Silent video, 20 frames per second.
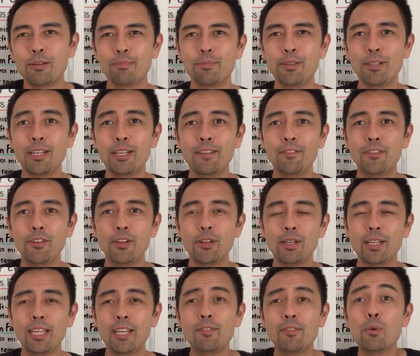if
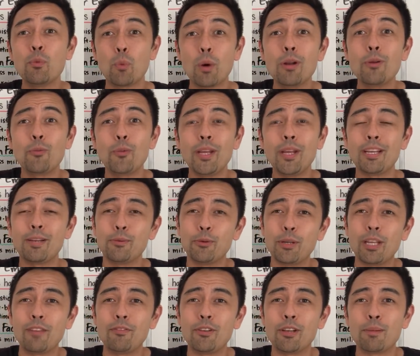you even 1 week will
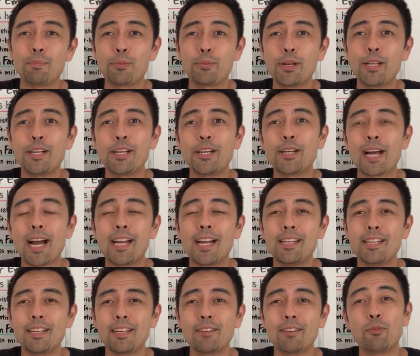give you a pretty good
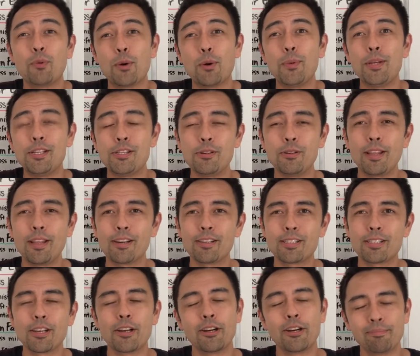idea of what we do there.
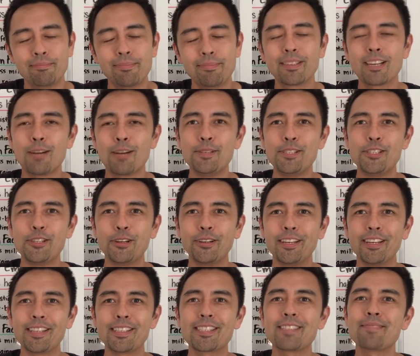So come and join
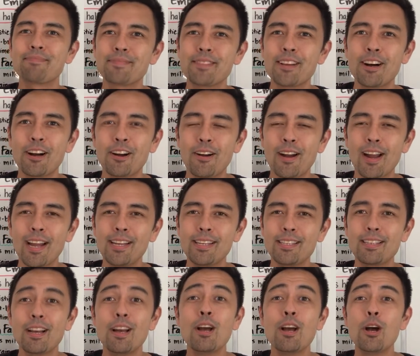us. All right.